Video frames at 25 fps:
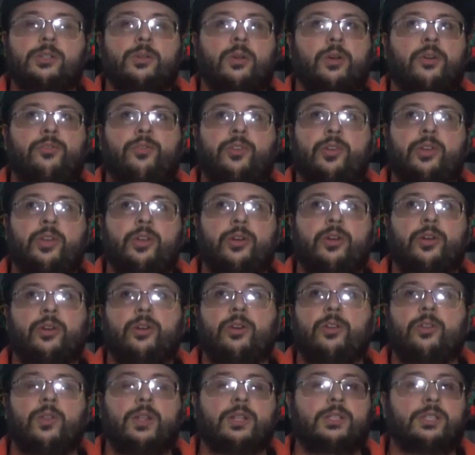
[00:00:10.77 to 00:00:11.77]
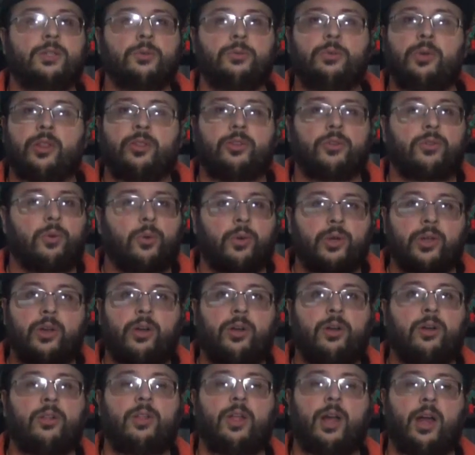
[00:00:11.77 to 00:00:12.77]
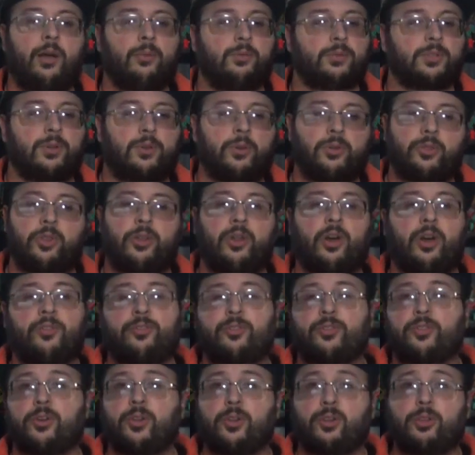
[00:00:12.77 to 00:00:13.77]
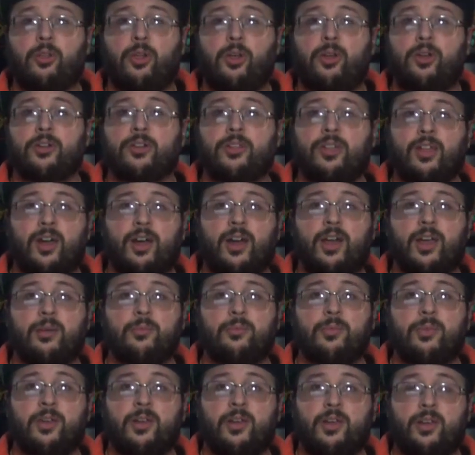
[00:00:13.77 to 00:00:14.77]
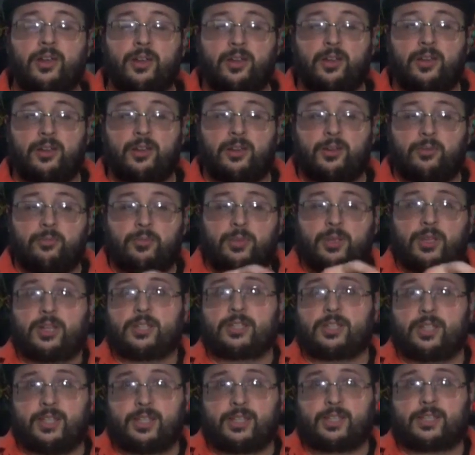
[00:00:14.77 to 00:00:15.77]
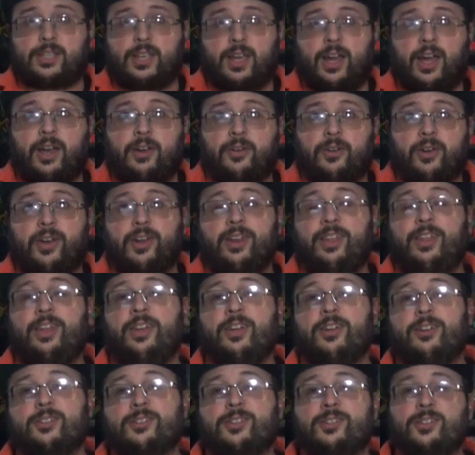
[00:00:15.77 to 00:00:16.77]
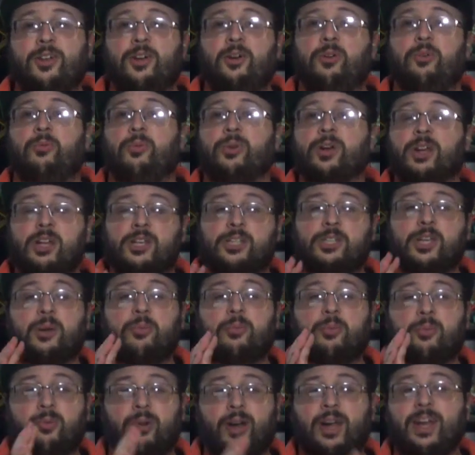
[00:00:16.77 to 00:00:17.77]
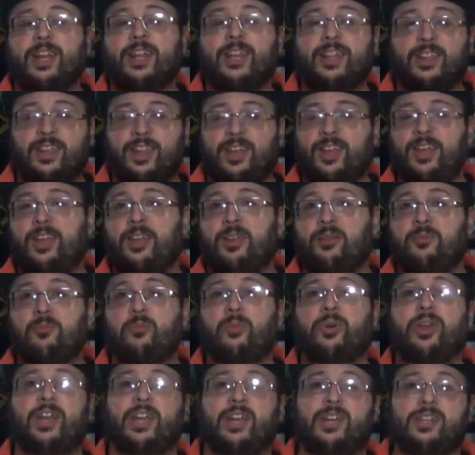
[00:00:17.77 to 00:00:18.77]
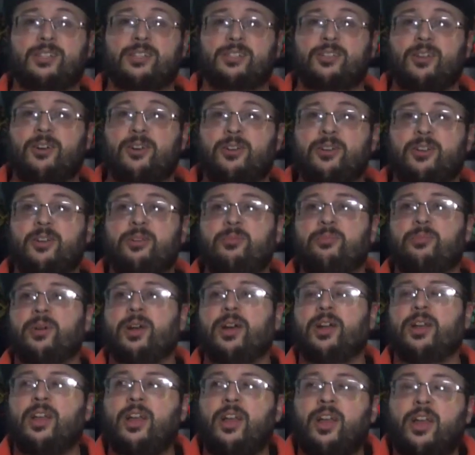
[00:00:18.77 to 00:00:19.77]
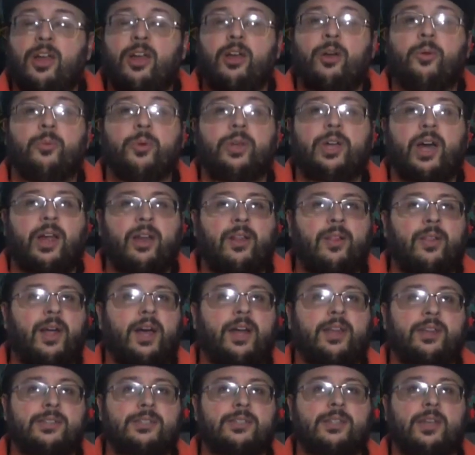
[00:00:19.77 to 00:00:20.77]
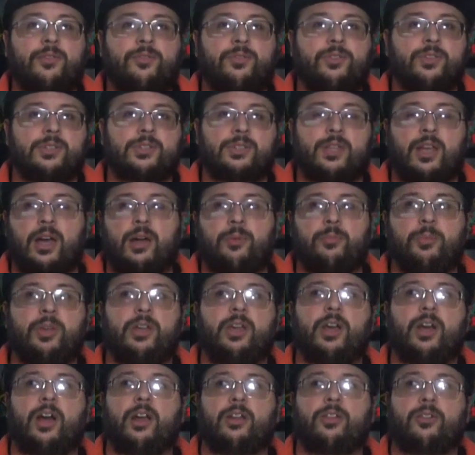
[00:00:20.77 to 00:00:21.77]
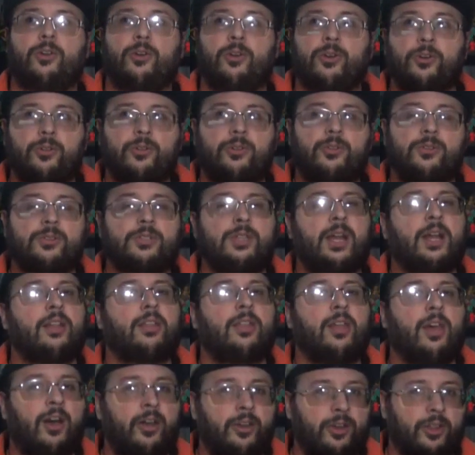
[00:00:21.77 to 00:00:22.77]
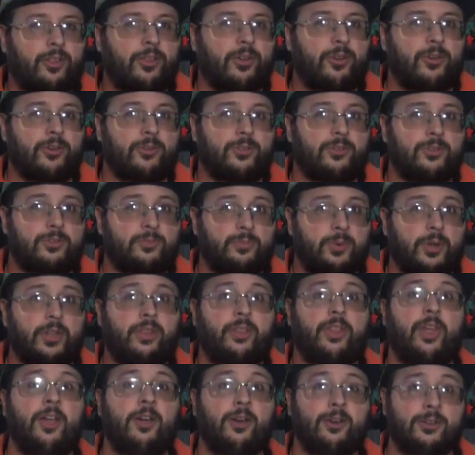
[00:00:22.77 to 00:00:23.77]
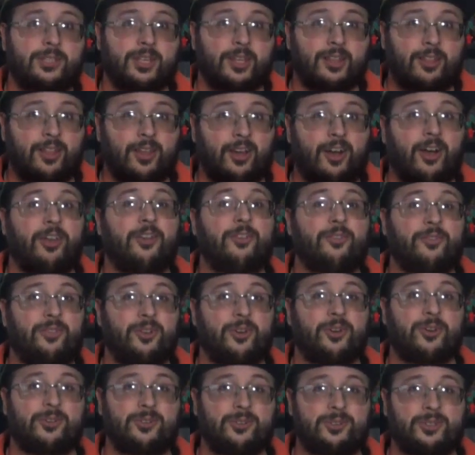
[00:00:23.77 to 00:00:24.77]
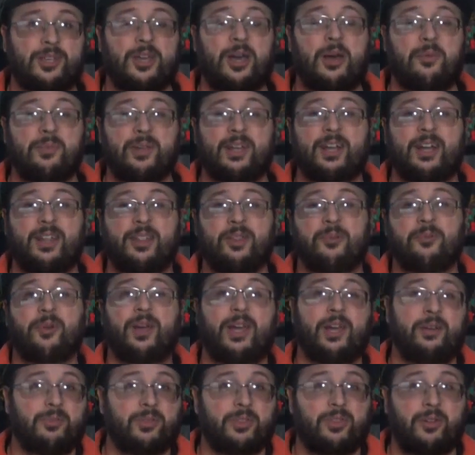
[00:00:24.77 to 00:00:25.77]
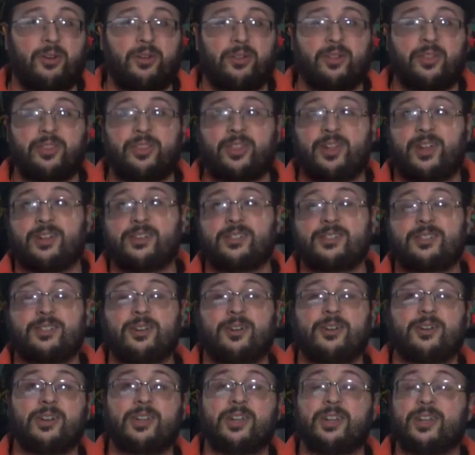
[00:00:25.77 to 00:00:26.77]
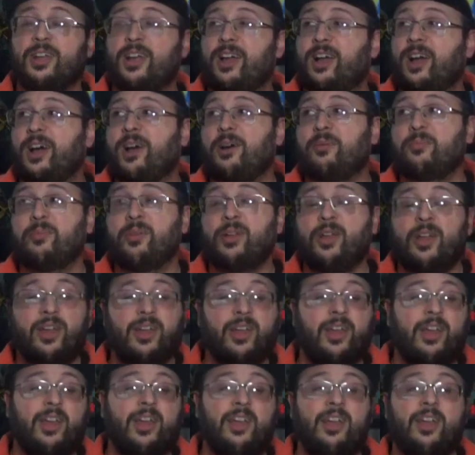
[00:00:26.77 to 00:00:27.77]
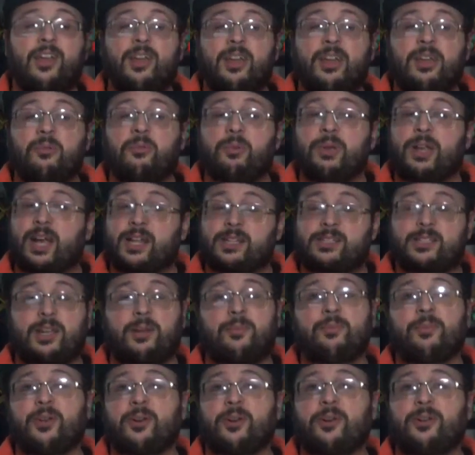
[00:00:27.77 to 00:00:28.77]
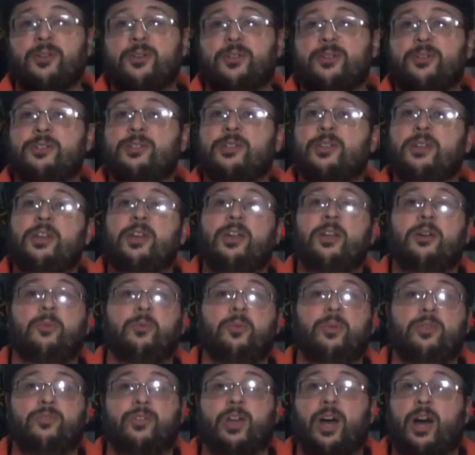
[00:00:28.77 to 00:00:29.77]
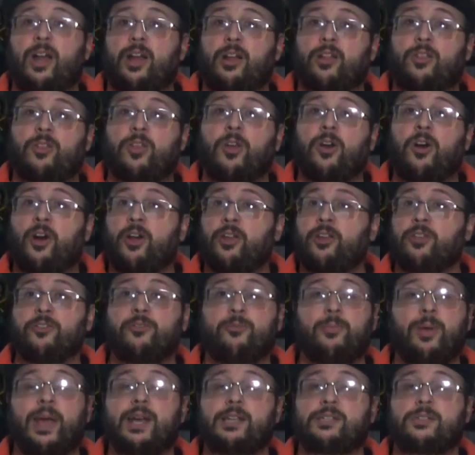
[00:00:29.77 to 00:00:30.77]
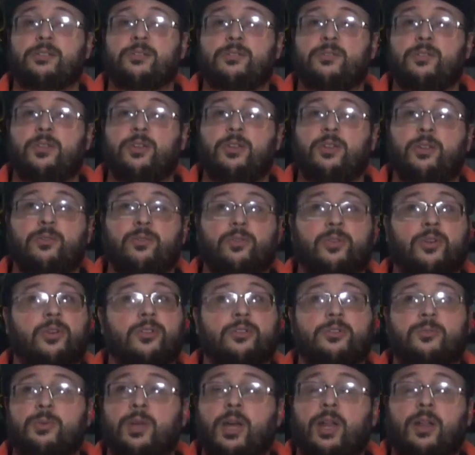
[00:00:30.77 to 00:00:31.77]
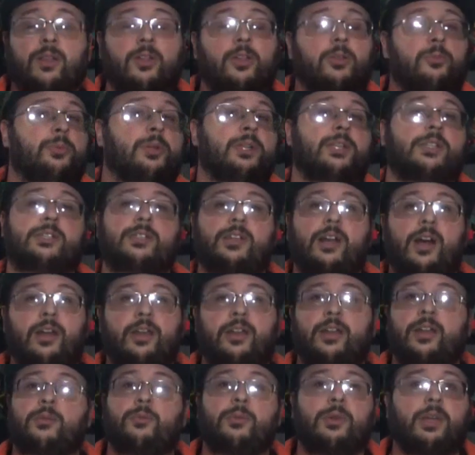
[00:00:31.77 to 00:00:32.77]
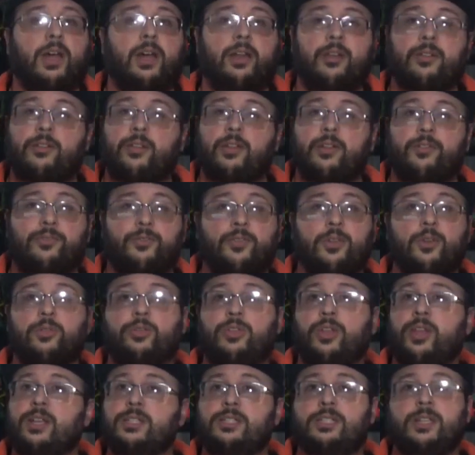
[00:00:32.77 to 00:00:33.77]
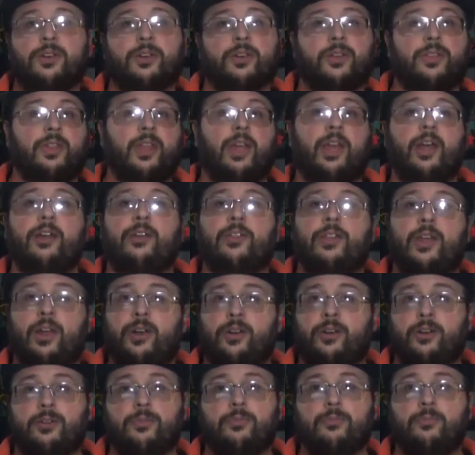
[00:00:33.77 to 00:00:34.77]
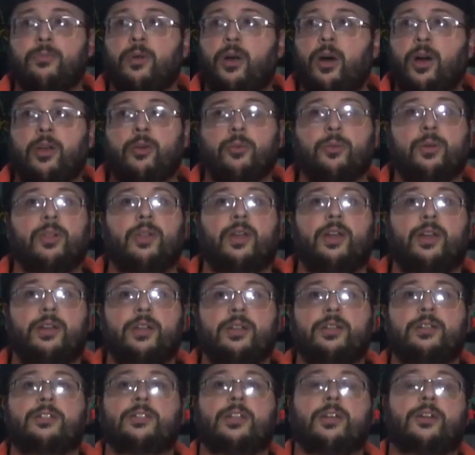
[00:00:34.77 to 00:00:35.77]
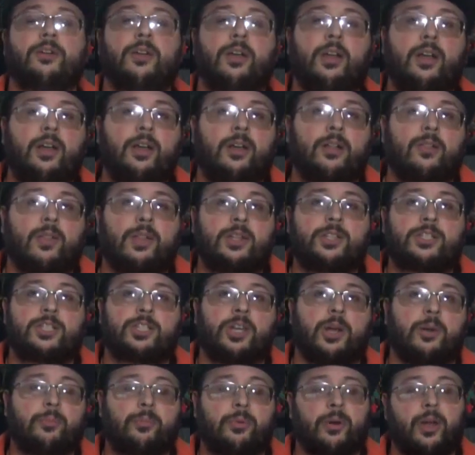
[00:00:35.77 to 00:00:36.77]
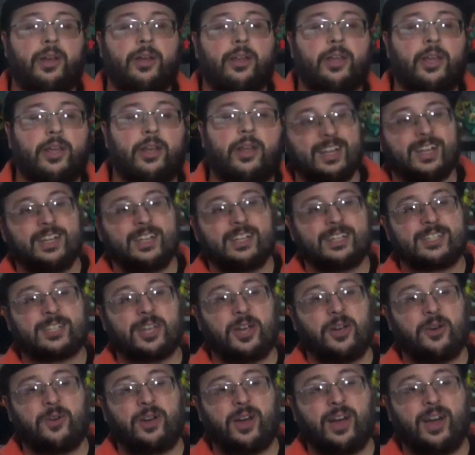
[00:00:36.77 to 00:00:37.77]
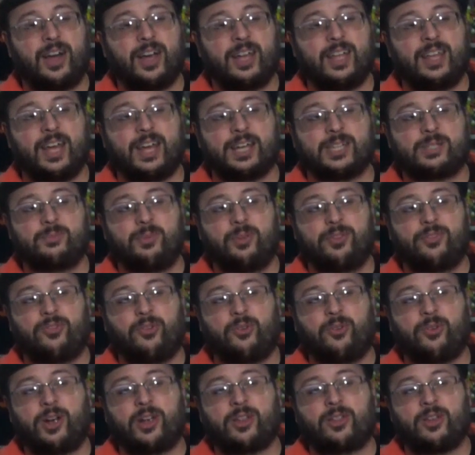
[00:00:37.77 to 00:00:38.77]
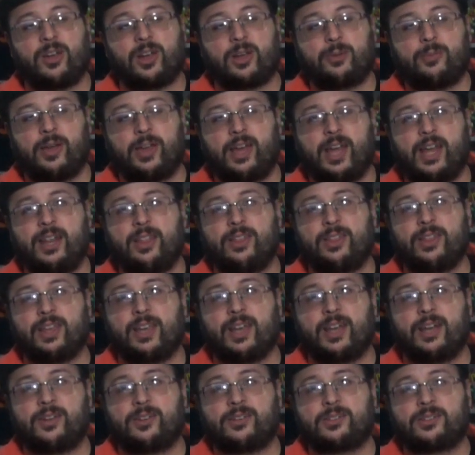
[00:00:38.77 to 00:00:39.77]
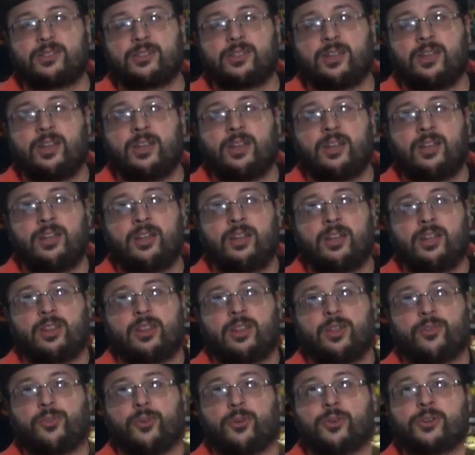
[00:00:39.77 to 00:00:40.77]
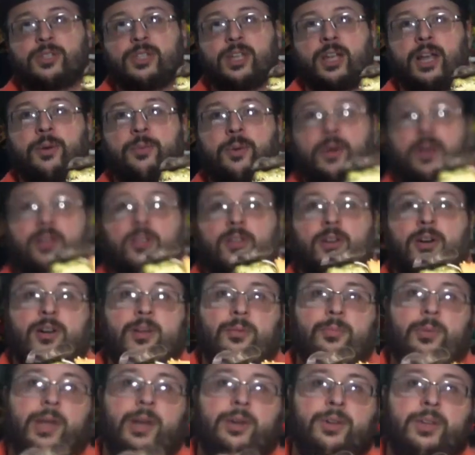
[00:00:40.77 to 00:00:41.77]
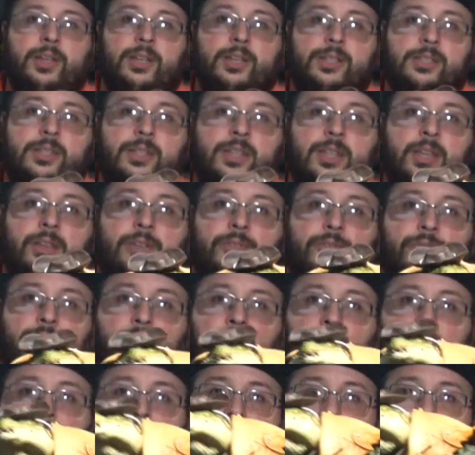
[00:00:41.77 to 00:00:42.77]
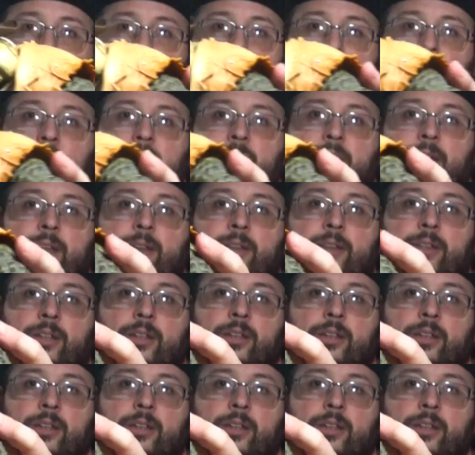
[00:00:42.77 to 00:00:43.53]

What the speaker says: so I figured let's do another toy haul. I was holding off for a long time because of this guy right here, so we're gonna jump right into him when I get started, but we got a lot of stuff this time. We got turtles, not a ton of turtles, but there's a ton of turtles coming on the way with Haulathon starting. We got some turtles, we've got a ton of Masters of the Universe, we got a little bit of Sonic, we got a few things here and there that are unrelated, so let's jump right in. So, yes, before I talk about anything else, the first thing I want to talk about is the Fury Planet